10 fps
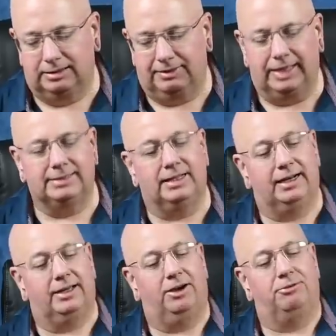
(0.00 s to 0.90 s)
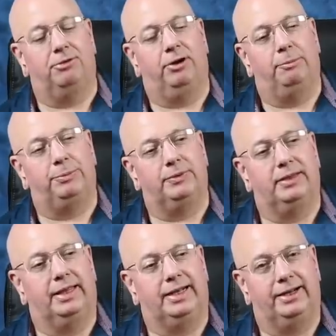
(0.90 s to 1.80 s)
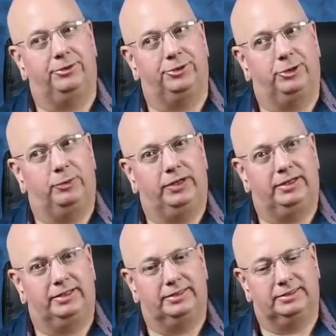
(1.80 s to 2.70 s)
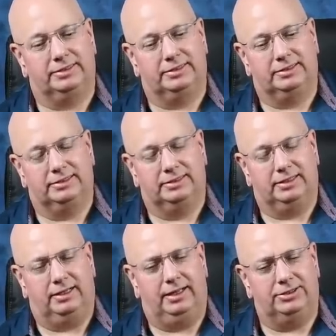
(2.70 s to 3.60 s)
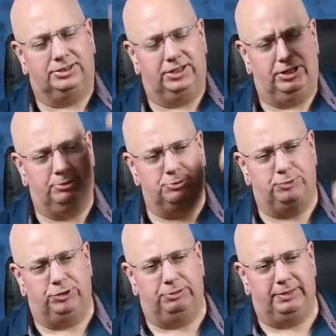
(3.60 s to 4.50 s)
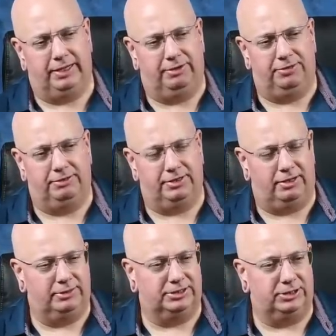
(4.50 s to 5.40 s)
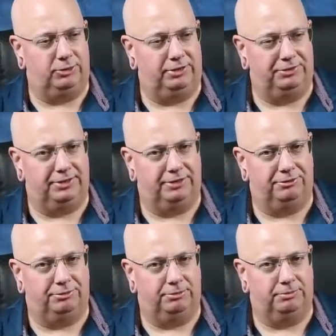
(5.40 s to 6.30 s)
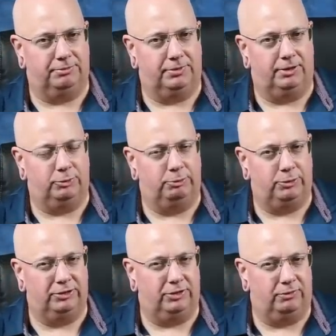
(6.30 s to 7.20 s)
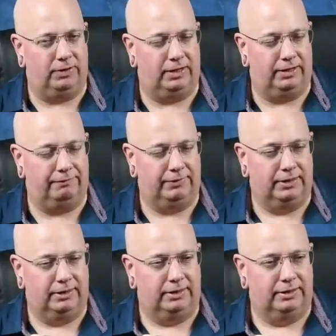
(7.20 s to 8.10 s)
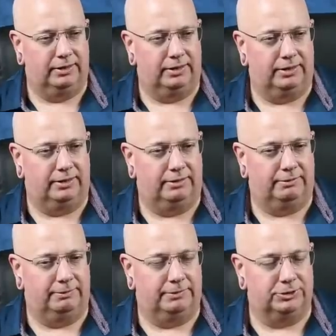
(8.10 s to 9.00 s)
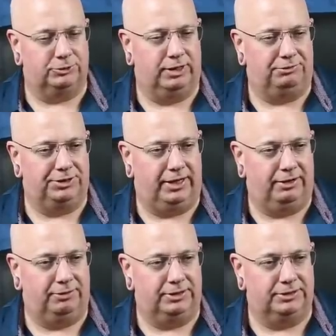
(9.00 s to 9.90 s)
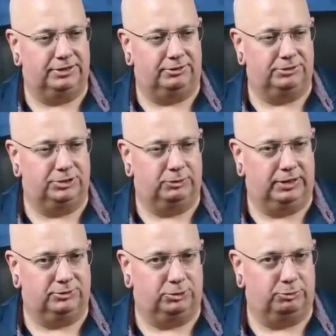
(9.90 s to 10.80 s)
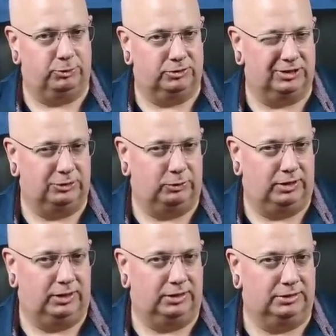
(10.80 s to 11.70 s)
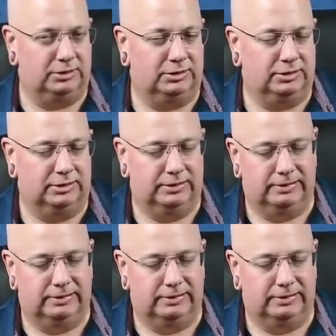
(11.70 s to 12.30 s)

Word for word: If that's not a cover up, then I don't know what is. Einstein was brilliant man ever lived. Oh, he stole everything from Henri Poincaré. Um, his travel diary shows you what sort of person he was.